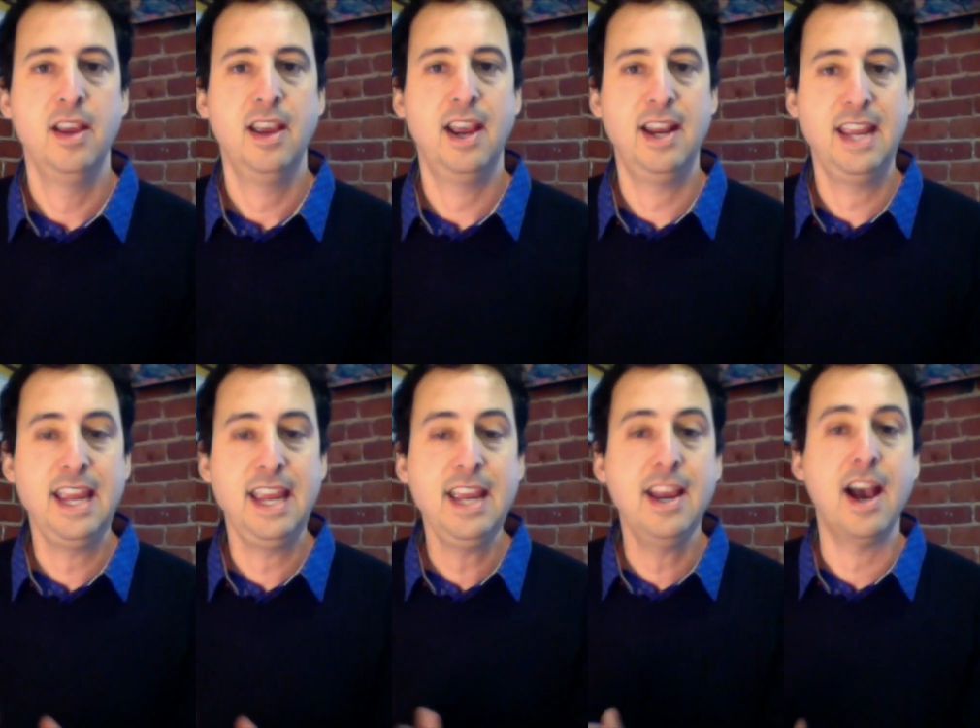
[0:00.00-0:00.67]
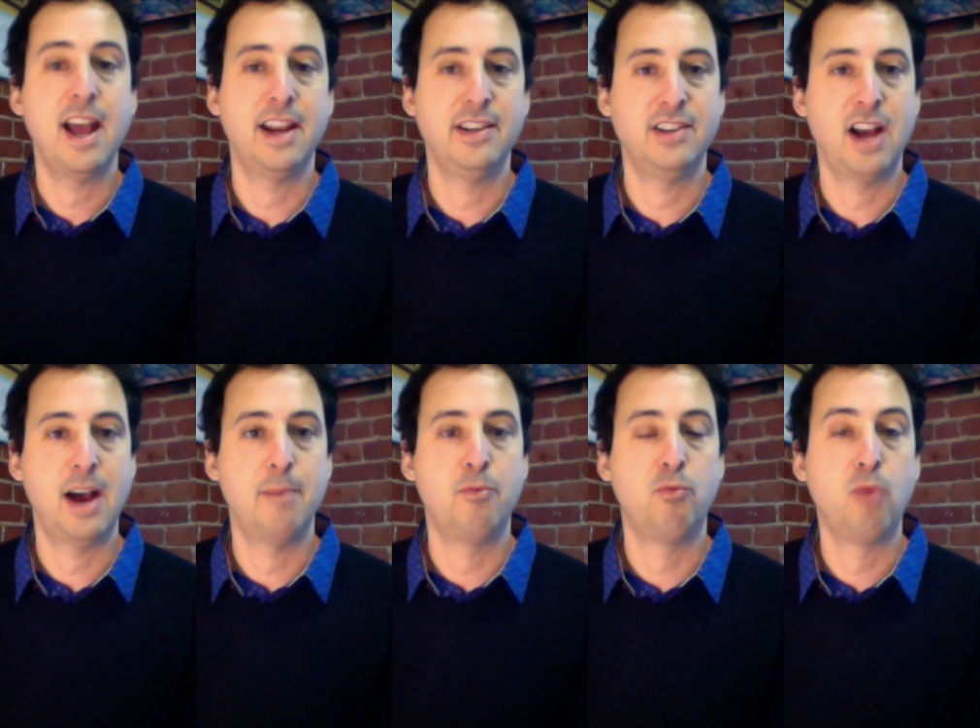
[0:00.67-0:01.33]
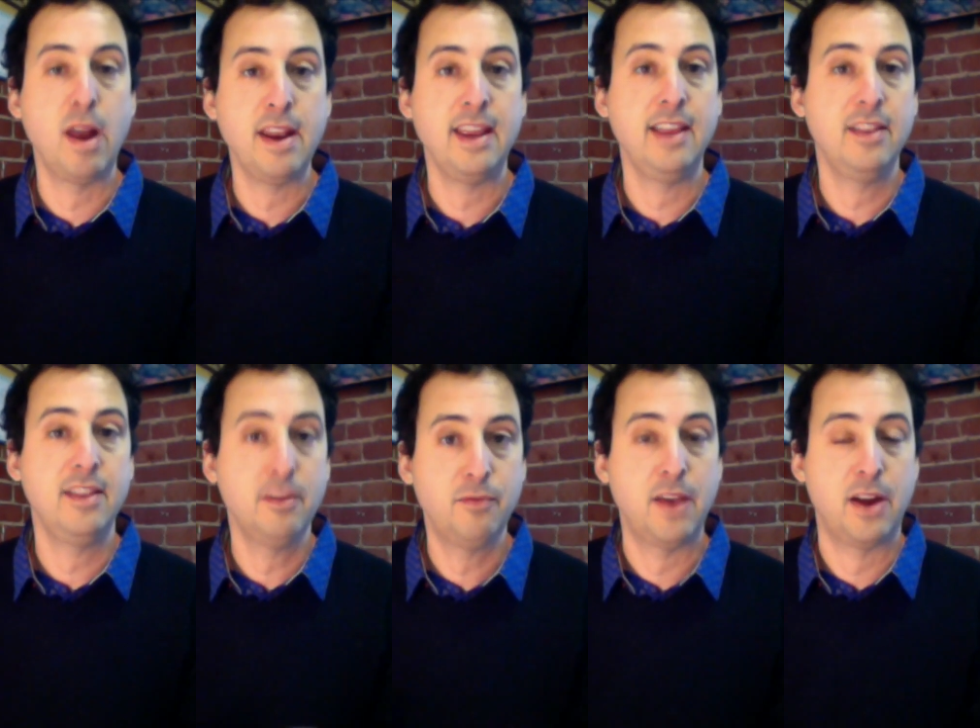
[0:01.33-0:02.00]
and he got a job running
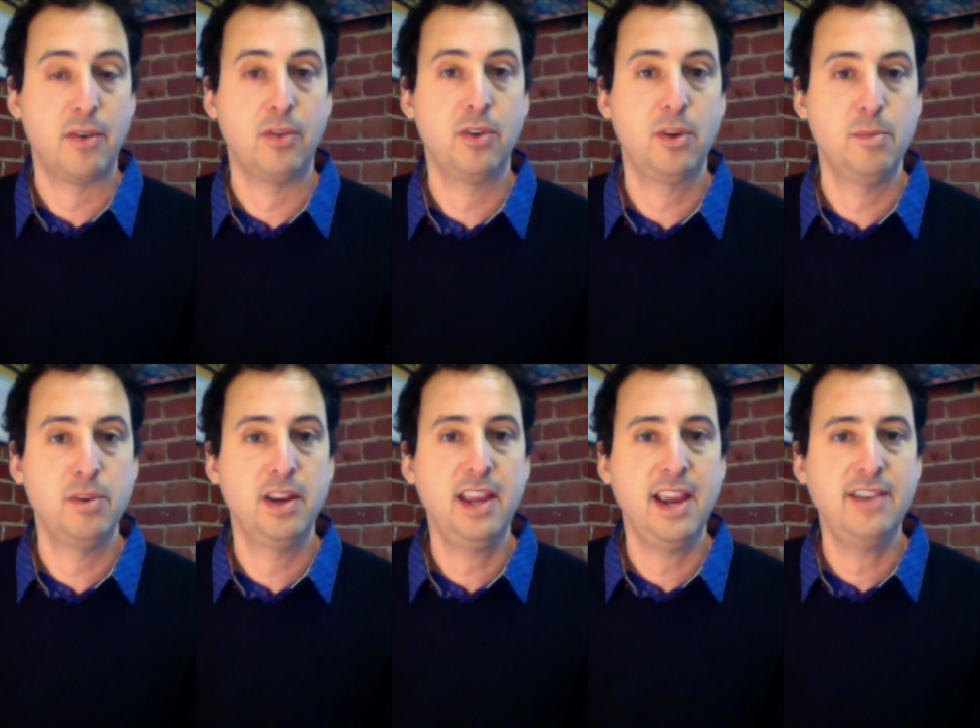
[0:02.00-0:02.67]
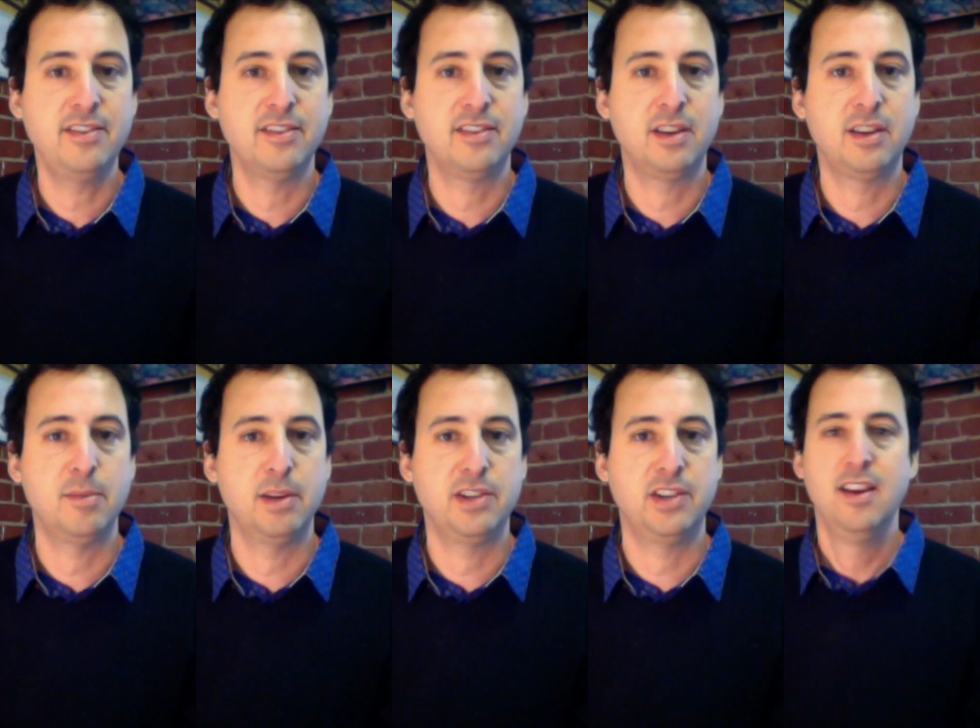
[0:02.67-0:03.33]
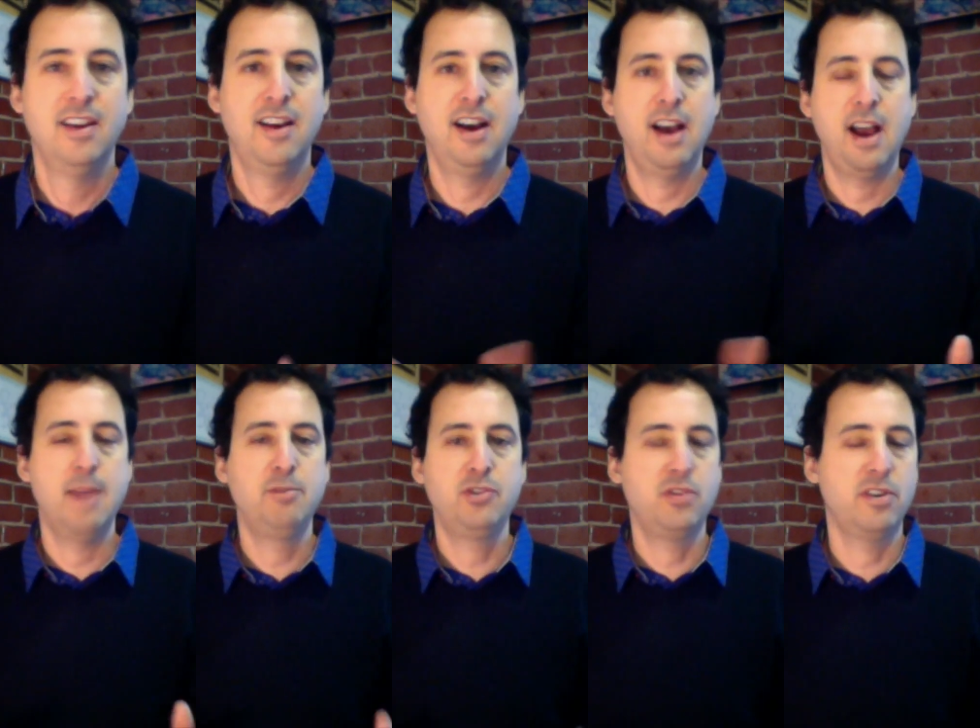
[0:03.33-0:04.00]
the Federal Communications Commission.
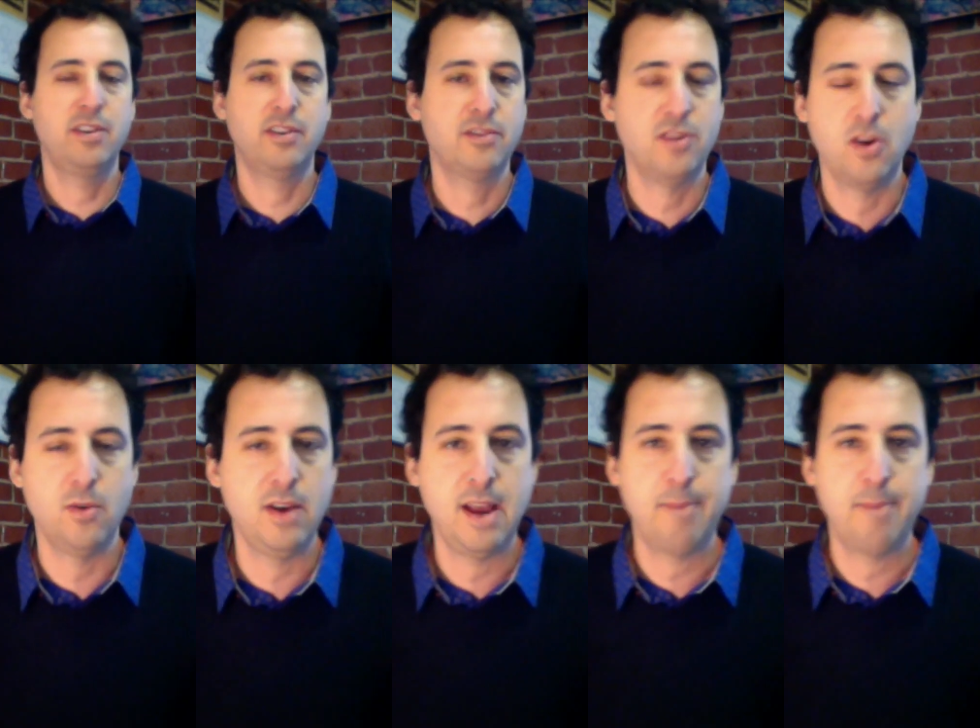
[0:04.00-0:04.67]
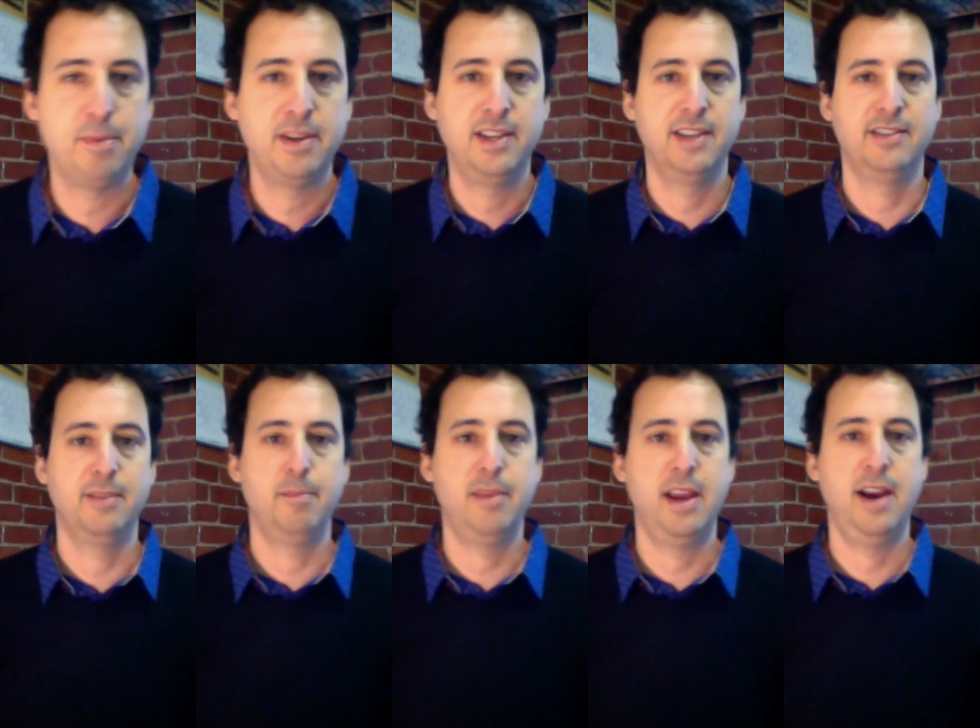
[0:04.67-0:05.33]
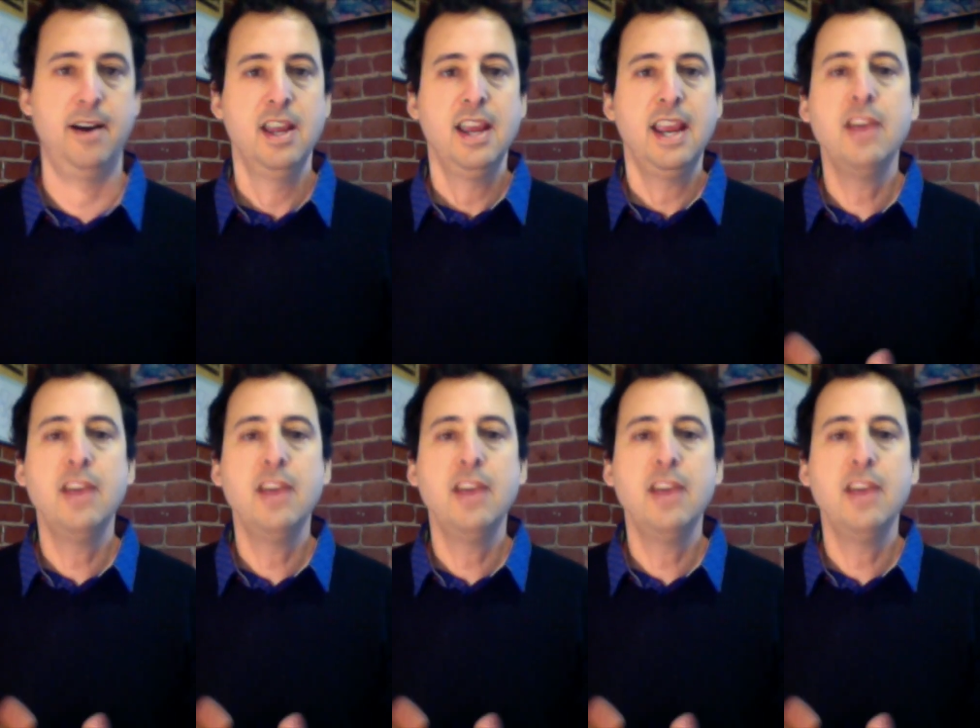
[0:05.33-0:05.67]
I'm sure there's no nepotism there.